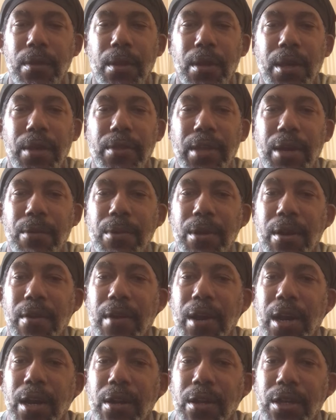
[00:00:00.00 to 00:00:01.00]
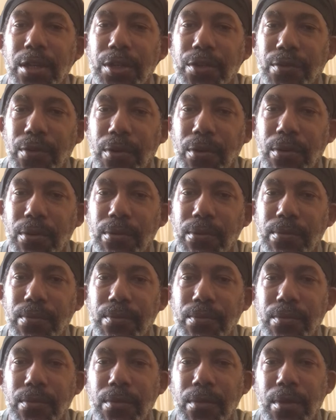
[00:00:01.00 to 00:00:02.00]
and that we are out of control
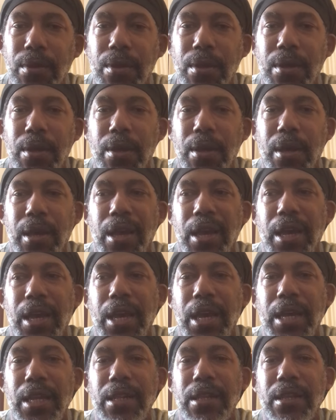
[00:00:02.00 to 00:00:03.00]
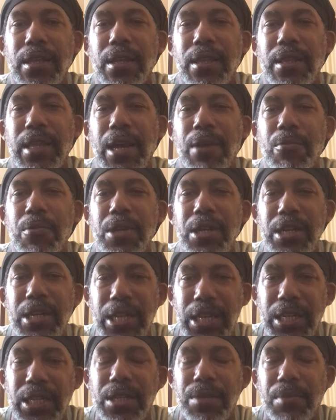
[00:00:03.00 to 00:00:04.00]
and that we
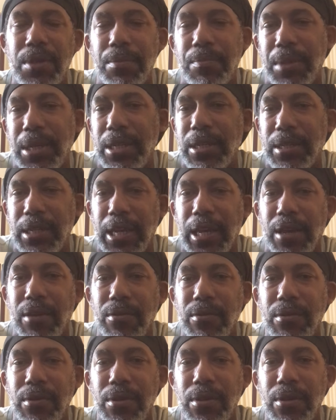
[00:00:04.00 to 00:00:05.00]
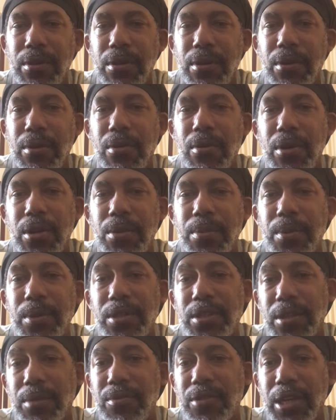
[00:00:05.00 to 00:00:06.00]
need to be beat down in order to be
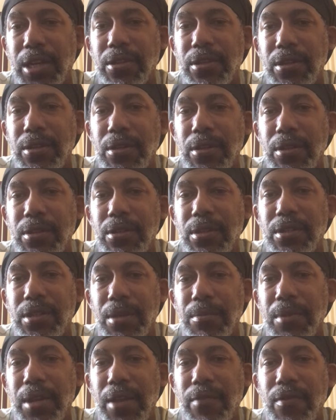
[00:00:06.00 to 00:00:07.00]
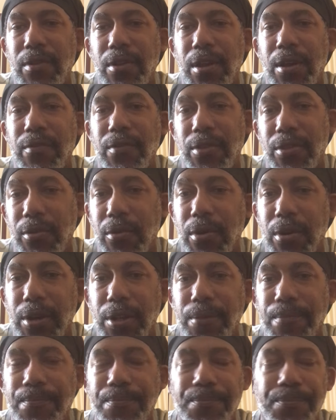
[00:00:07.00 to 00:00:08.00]
subjected to some level of authority.